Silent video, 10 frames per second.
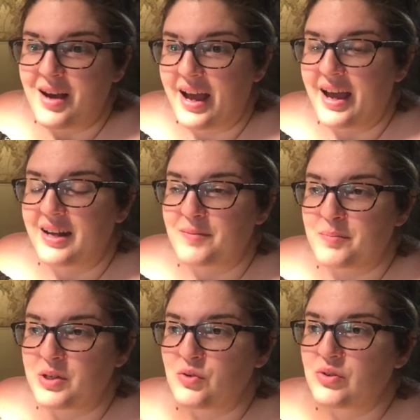I had a
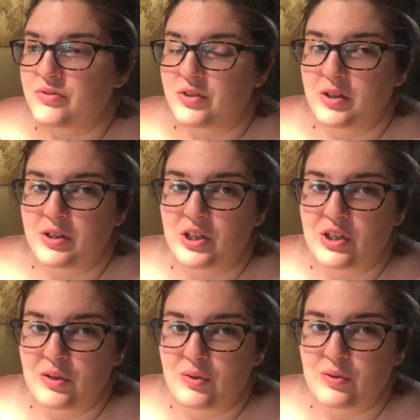beautiful,
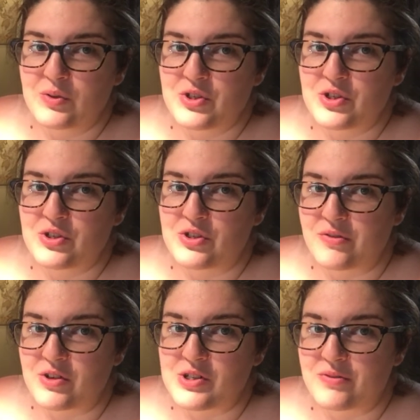huge
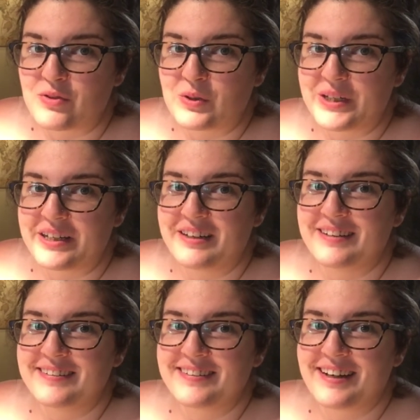
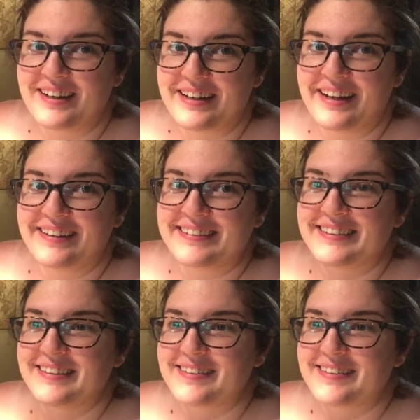diversifolia cutting.